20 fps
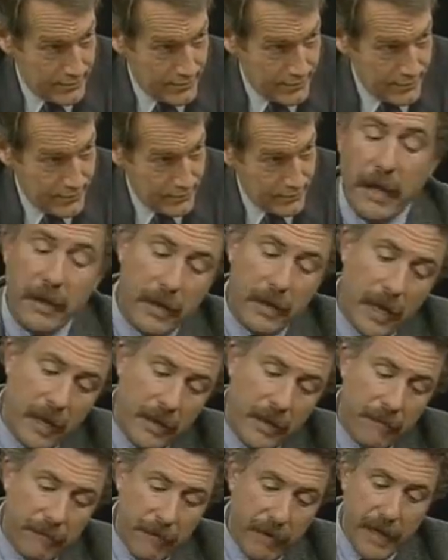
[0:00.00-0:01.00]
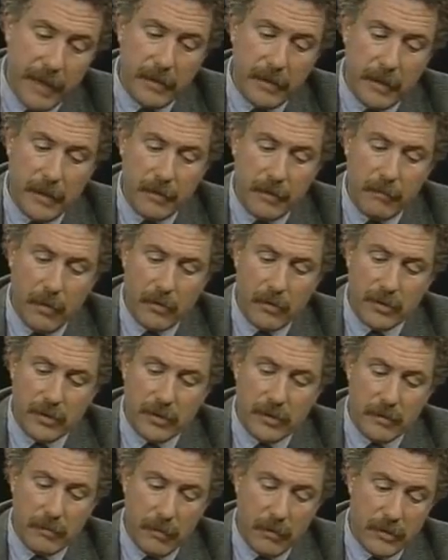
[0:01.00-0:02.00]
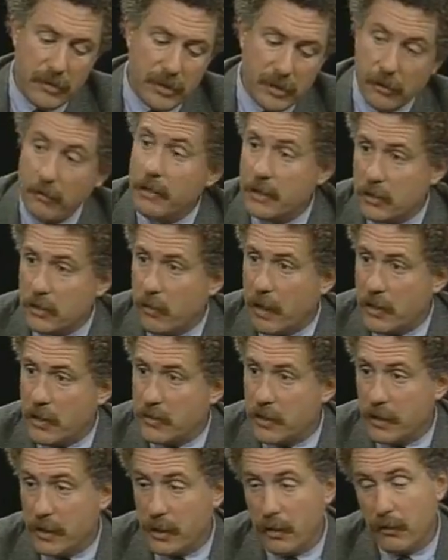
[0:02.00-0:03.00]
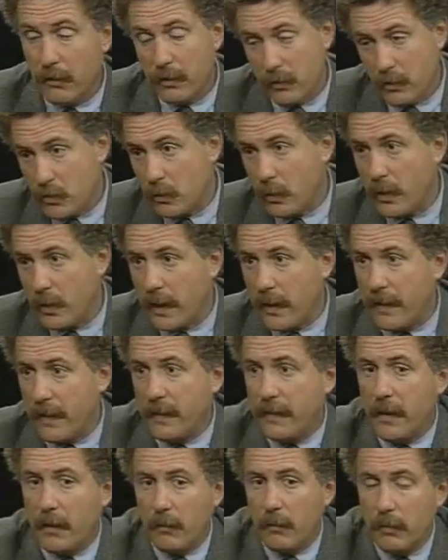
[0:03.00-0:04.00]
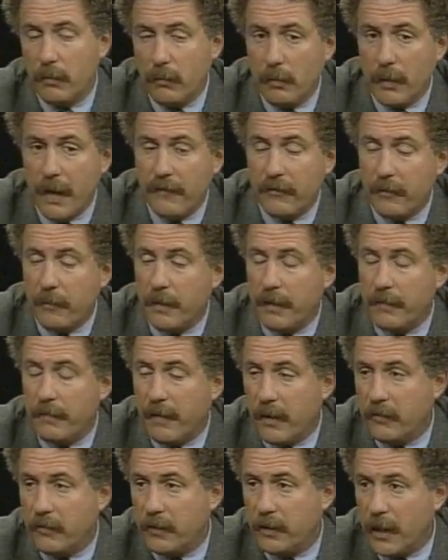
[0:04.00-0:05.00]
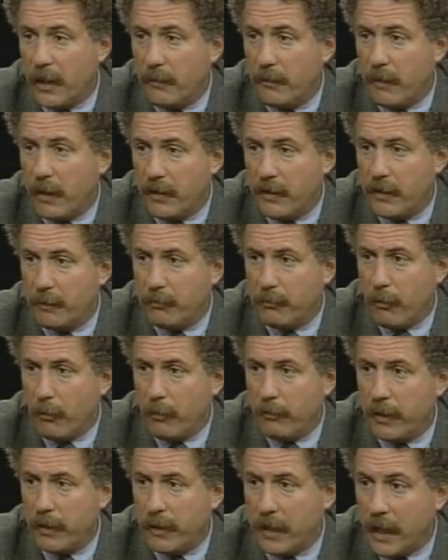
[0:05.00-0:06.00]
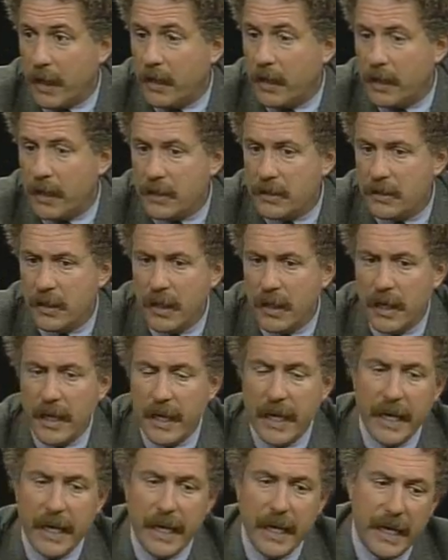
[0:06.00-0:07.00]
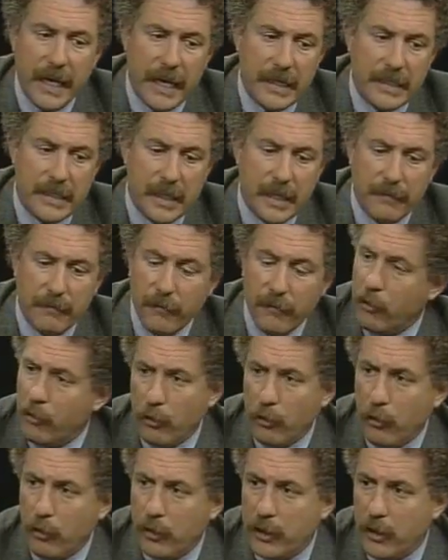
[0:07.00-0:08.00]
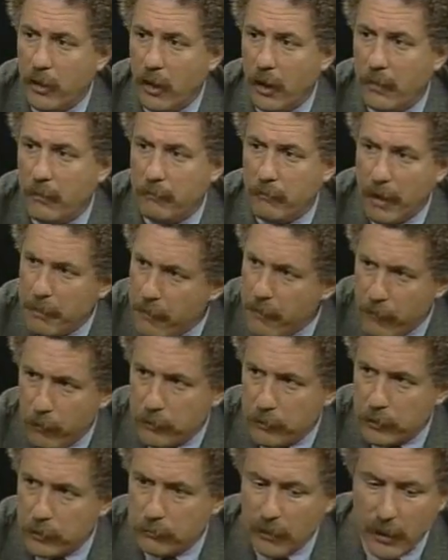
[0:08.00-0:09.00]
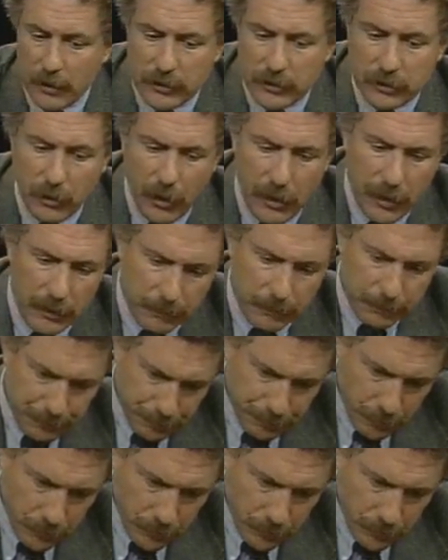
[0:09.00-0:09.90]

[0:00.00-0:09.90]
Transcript: No, and frankly, the most serious question here, and it's one that I think that will have to be investigated by the appropriate entities, is that very early on, right before the trial started,